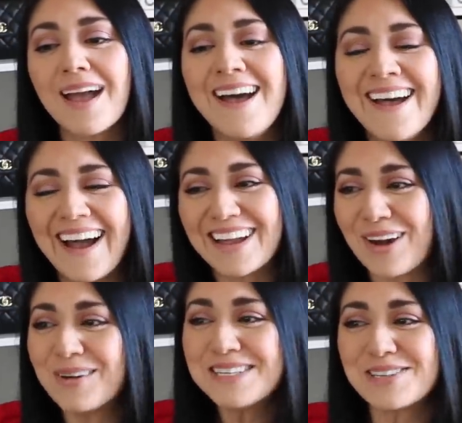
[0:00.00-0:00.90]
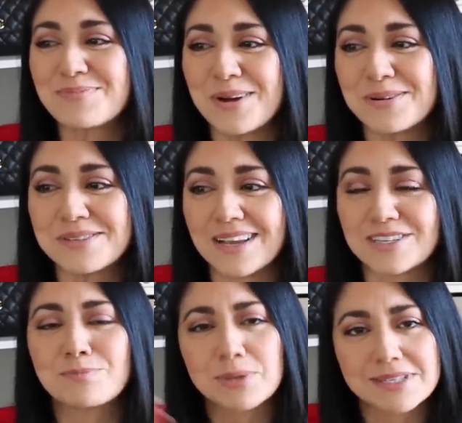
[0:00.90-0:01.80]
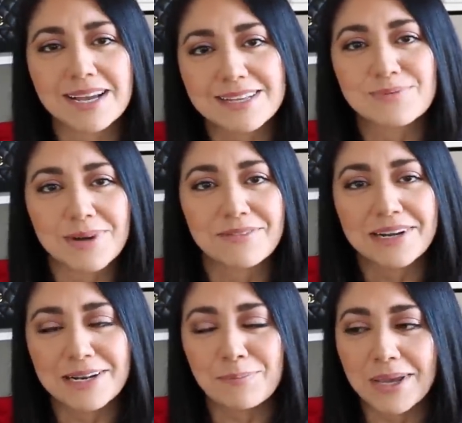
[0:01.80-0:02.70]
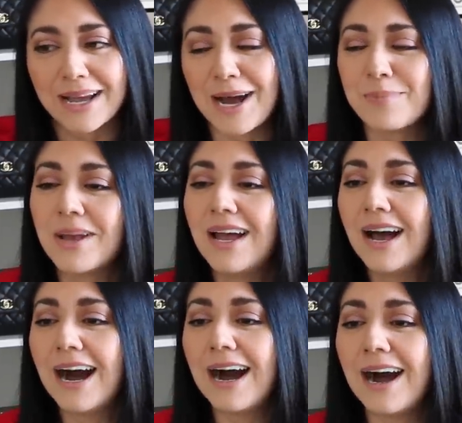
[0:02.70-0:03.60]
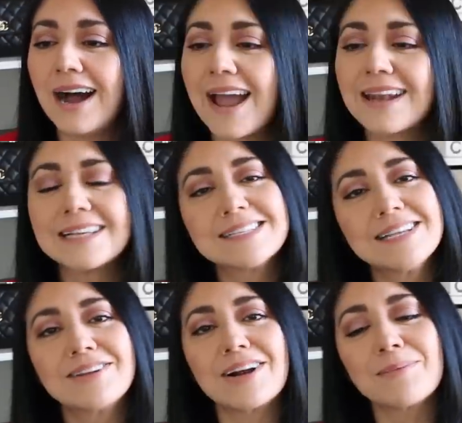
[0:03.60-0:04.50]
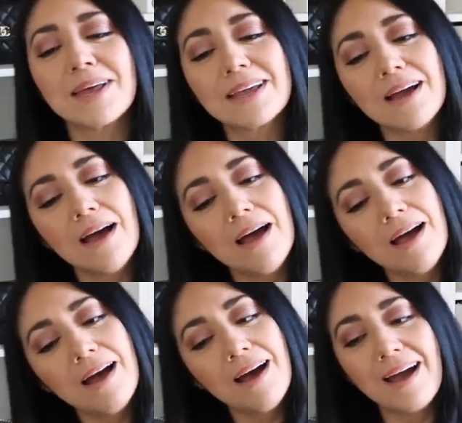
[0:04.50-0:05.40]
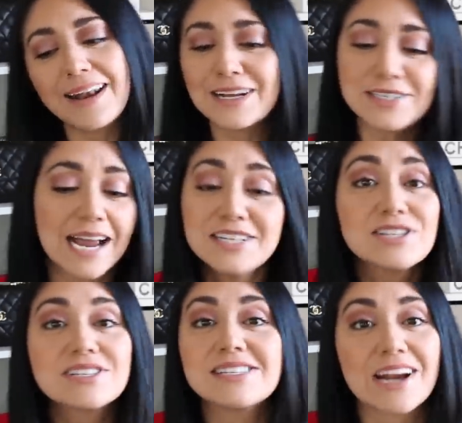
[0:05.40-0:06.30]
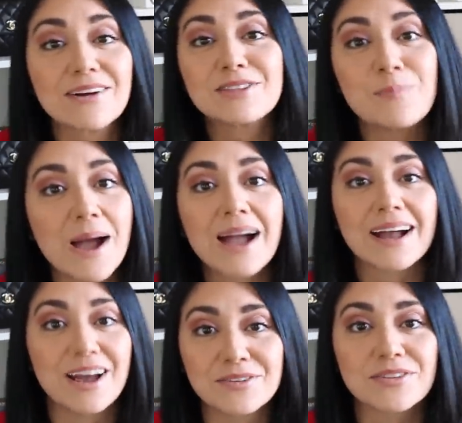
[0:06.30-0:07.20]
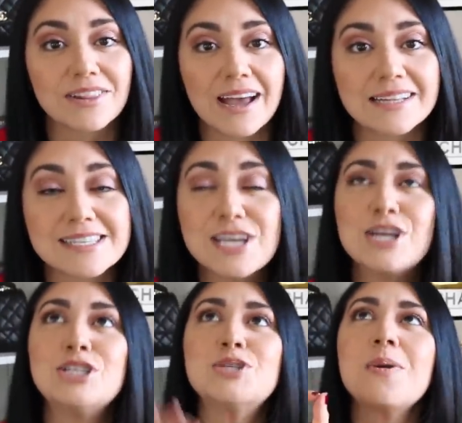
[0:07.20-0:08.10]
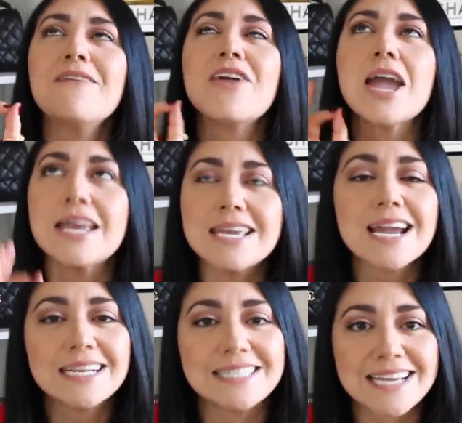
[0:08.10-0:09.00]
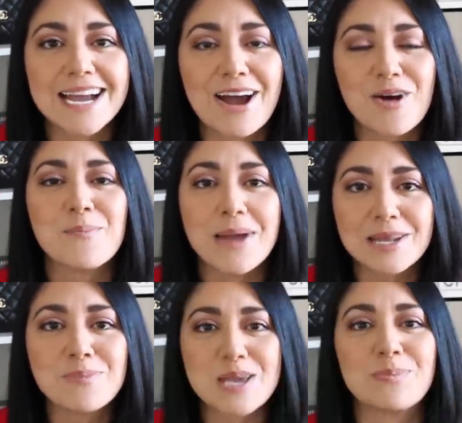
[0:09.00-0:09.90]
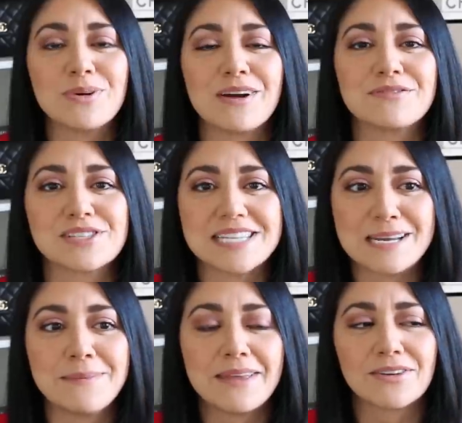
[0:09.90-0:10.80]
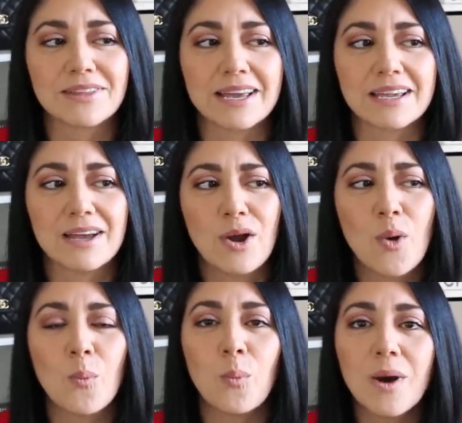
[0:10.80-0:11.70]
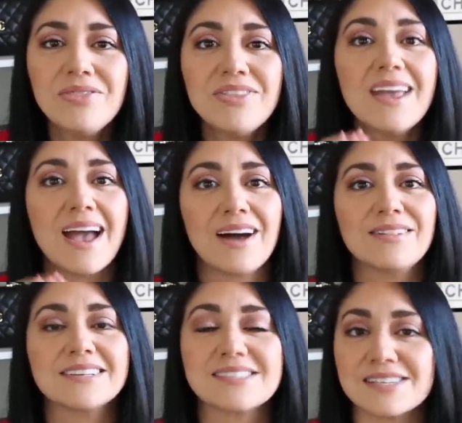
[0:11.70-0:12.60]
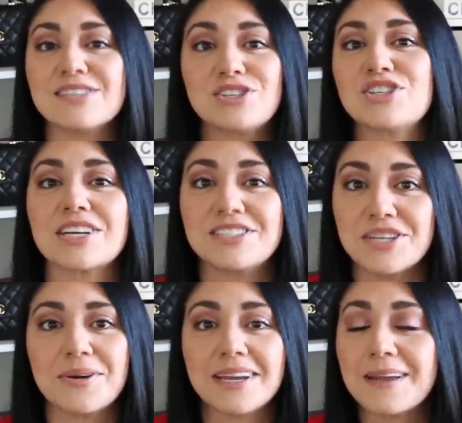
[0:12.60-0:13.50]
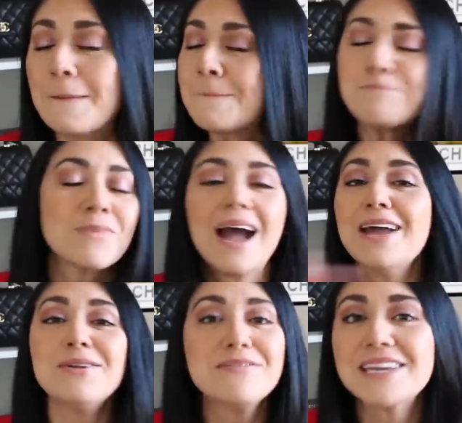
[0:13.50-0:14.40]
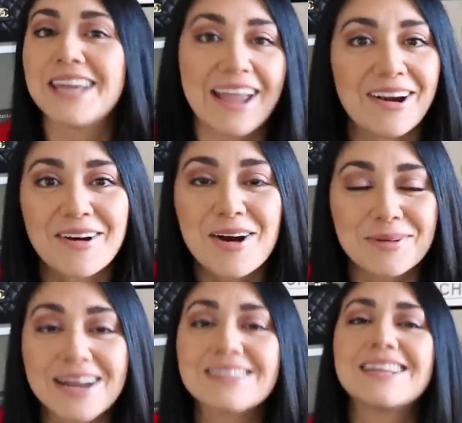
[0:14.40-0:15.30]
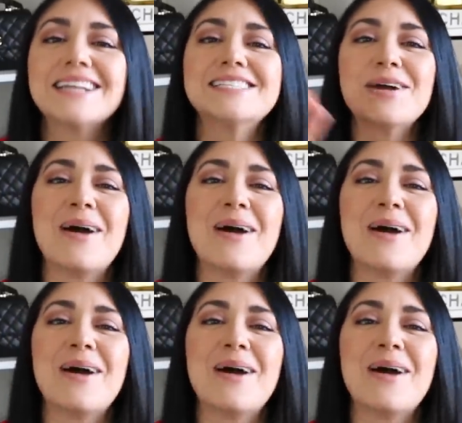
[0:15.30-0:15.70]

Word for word: I go into the produce section besides whatever I need to pick up. Uh, and I sit there and I'm like, ah, and I, I just stare at the bag under the lights. Do you have any idea how many people have seen me and they're like, what the hell is this chick doing? I don't even care, all right? That's how